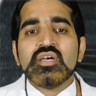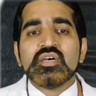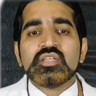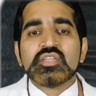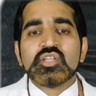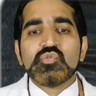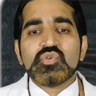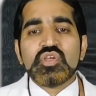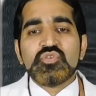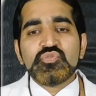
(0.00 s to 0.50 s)

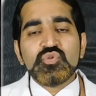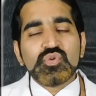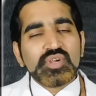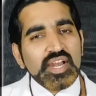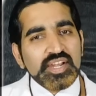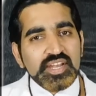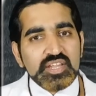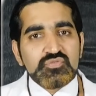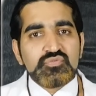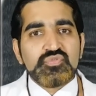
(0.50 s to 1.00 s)
Now, if you
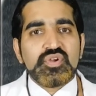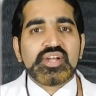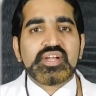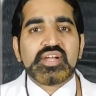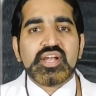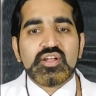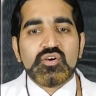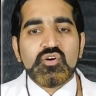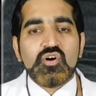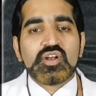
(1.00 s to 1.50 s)
get
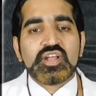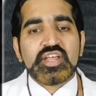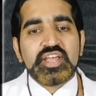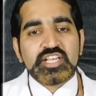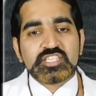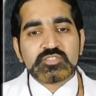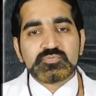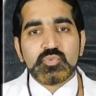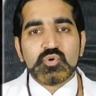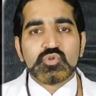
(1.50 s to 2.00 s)
infected or
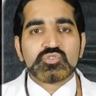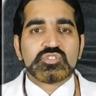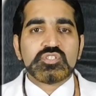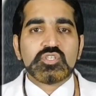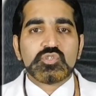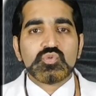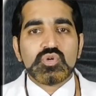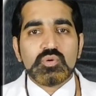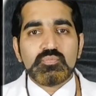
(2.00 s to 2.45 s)
exposed to